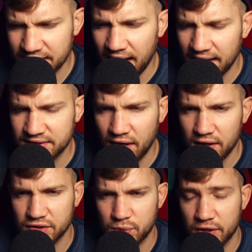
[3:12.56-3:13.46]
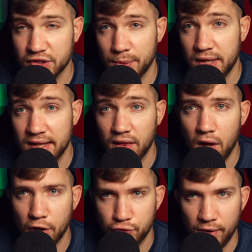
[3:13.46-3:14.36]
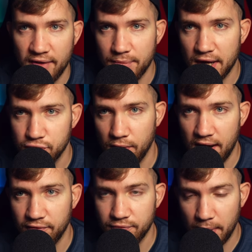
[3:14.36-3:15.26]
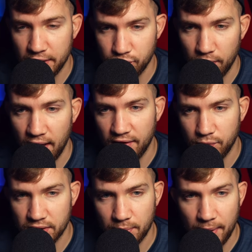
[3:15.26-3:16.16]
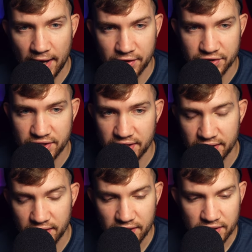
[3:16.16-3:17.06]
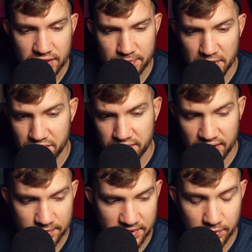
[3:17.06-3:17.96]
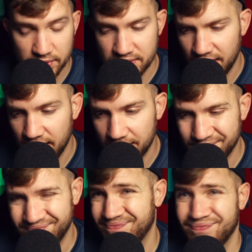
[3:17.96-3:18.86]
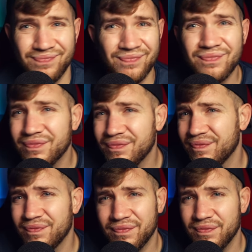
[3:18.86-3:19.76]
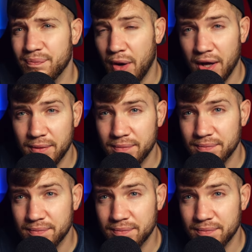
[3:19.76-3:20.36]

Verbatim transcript: I saw it on Twitter. Someone had logged drive by drive by drive what the Packers did. Special teams, it was like punt.